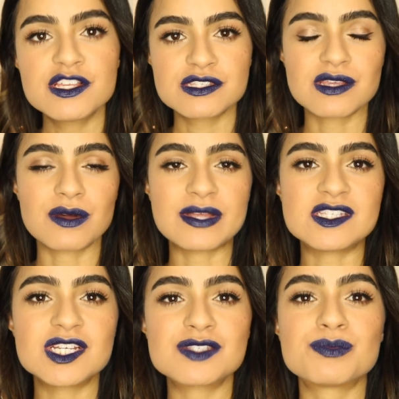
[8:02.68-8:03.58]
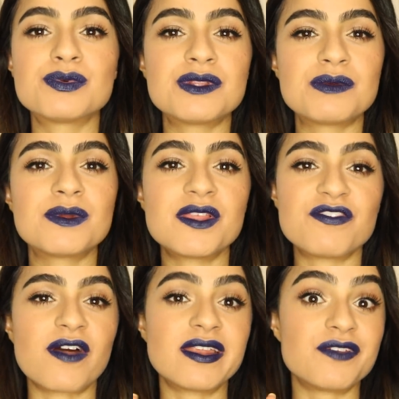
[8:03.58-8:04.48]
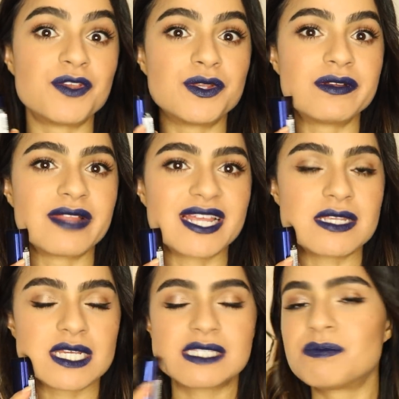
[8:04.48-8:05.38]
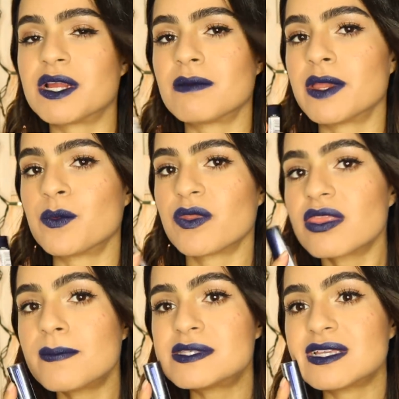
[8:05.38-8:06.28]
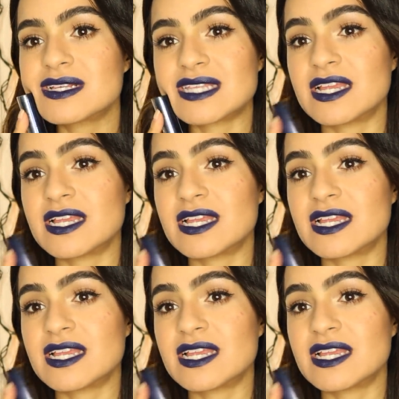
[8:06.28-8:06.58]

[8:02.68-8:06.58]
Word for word: So it's just really, really fun if you do like to experiment with lipsticks.